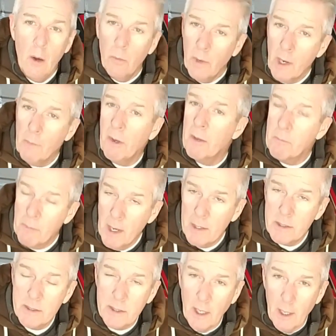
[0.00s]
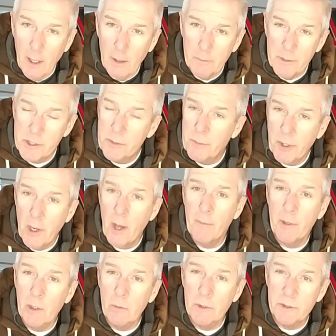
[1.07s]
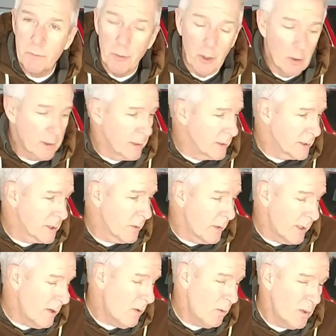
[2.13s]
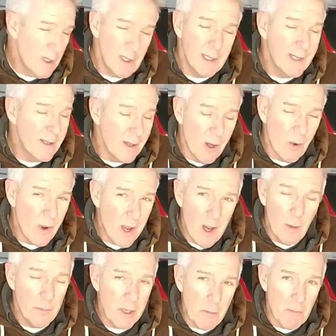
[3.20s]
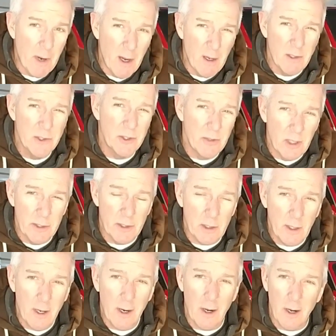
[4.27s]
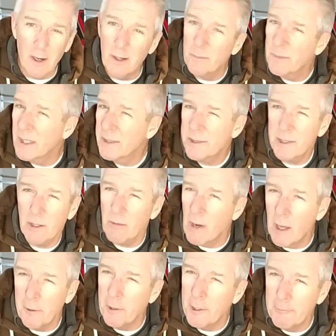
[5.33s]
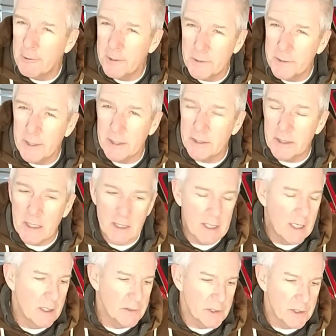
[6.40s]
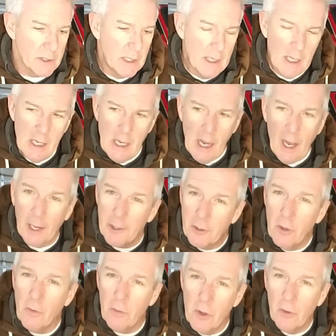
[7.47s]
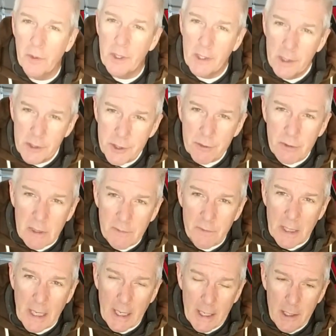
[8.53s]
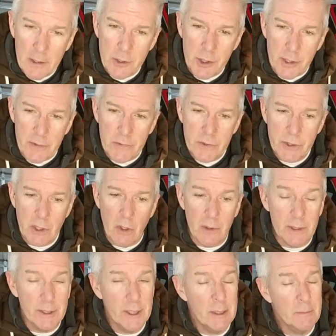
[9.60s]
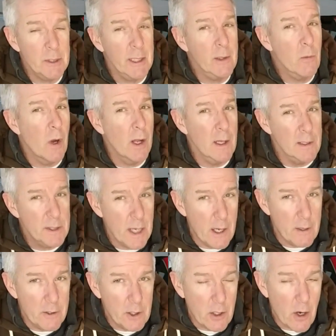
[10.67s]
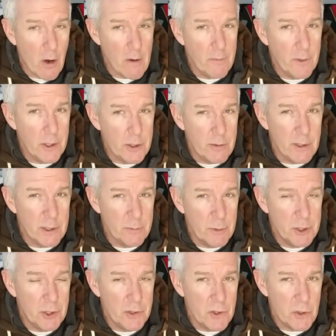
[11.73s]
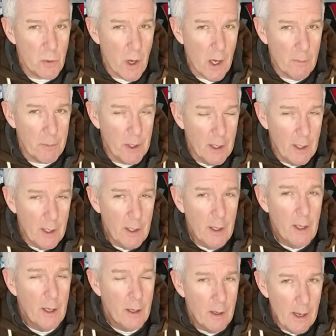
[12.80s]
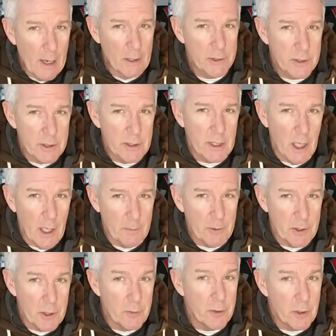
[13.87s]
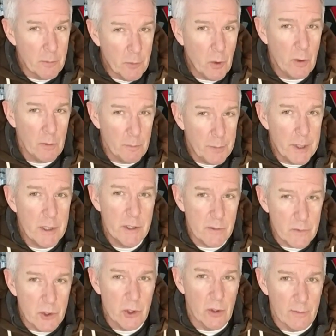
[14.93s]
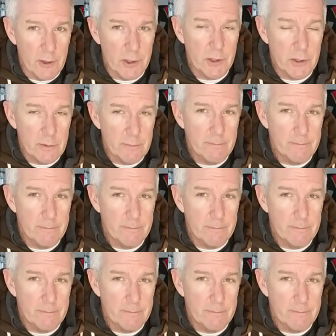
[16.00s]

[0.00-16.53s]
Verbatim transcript: When I bought my Saab, the speedometer was broken, so I don't really know how many miles are on the car. I'm guessing around 160,000. I don't know the history of that engine, so it seems like while it's out of the car for the transmission swap, now is the time to do an important piece of service